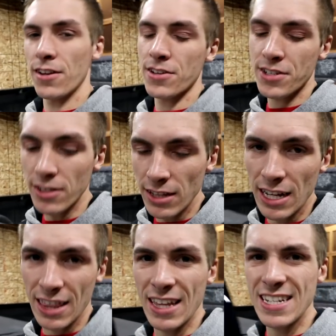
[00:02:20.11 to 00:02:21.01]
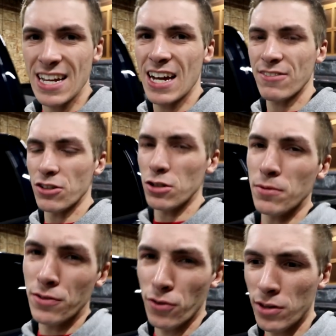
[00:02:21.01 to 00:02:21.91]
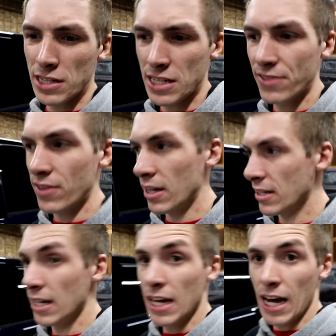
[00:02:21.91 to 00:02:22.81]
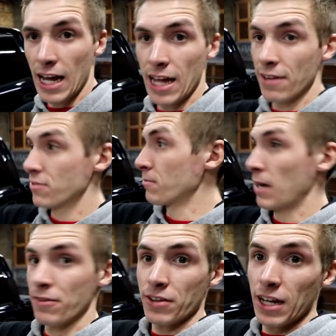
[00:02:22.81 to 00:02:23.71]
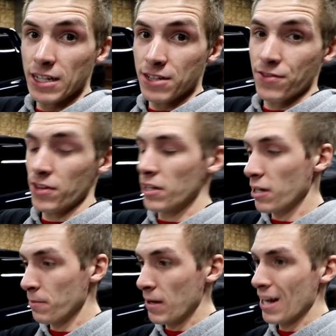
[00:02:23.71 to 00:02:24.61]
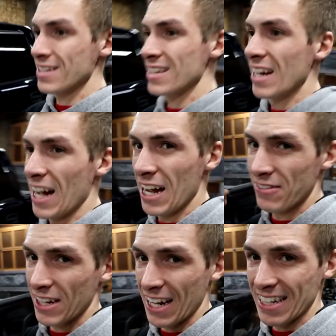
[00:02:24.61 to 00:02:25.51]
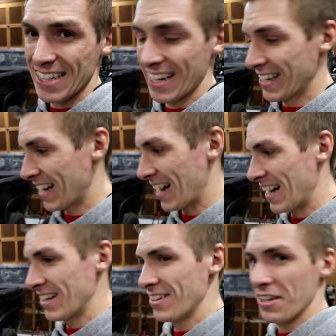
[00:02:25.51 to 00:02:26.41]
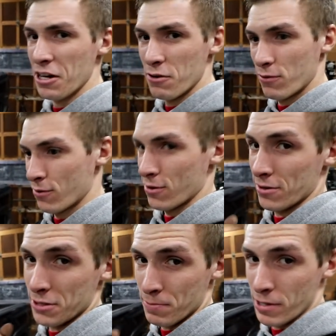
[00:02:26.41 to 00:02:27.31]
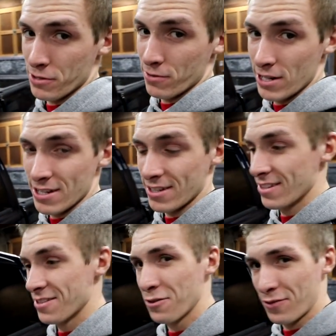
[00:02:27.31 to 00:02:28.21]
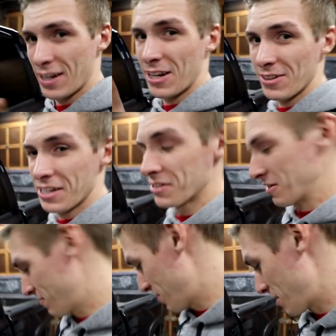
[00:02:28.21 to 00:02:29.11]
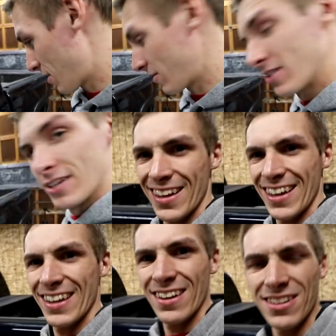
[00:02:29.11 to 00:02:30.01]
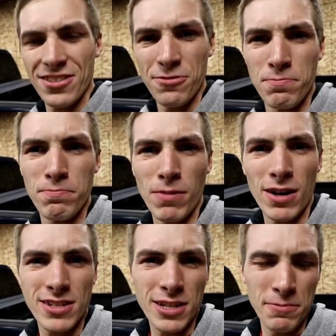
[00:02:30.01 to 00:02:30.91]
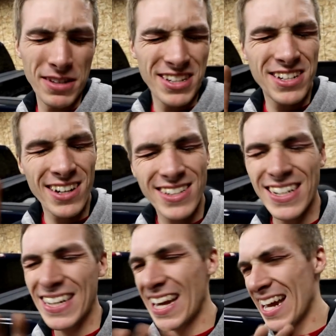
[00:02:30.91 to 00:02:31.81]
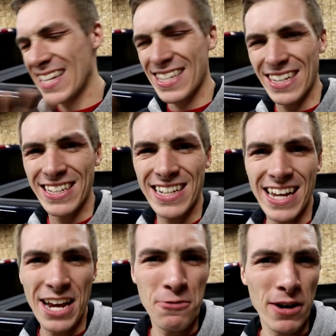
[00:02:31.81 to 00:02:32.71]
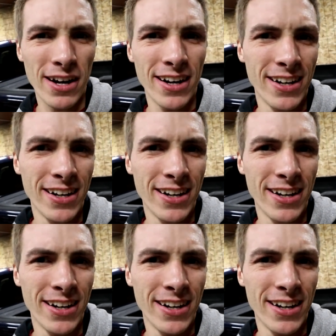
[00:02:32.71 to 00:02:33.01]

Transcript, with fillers: are still a lot of things I have to do before this event. I have some modifications for the Duramax. I have to contact Kyle for special reasons. You'll find out later in the video. And I also bought something just in case things get haywire.